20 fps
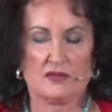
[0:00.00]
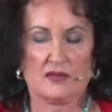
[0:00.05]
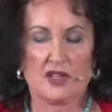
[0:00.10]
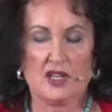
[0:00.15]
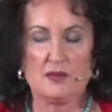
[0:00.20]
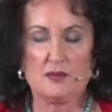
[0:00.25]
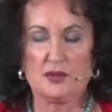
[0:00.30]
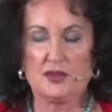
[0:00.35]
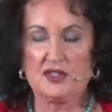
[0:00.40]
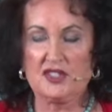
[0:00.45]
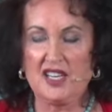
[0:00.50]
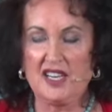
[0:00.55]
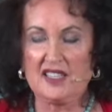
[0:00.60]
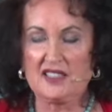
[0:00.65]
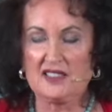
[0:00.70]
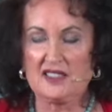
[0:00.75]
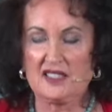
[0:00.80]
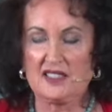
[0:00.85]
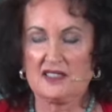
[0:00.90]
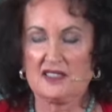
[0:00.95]
It
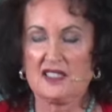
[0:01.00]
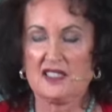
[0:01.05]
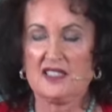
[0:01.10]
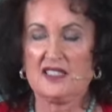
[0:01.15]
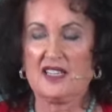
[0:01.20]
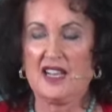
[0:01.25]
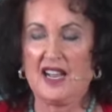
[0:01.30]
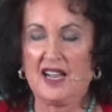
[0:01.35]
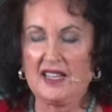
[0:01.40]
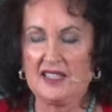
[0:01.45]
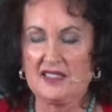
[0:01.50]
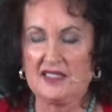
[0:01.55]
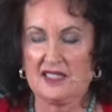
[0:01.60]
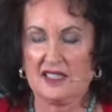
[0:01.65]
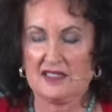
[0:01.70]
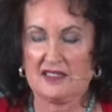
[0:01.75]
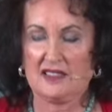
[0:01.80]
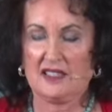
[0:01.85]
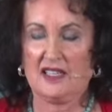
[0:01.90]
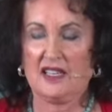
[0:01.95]
protects us, it guides
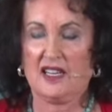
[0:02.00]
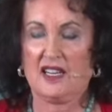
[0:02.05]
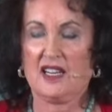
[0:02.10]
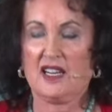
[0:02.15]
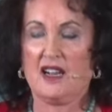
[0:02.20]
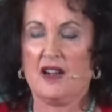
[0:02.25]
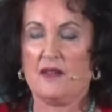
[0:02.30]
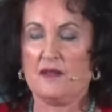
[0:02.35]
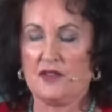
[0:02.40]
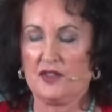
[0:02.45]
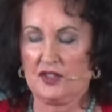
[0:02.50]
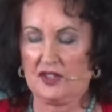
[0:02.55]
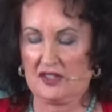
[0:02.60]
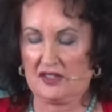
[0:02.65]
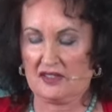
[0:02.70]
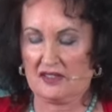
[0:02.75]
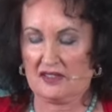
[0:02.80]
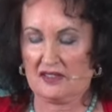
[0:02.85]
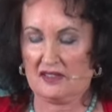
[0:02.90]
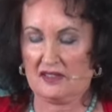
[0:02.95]
us, and it comforts
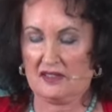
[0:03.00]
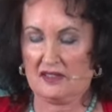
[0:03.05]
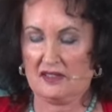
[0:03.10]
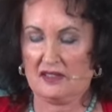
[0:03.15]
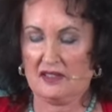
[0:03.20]
us.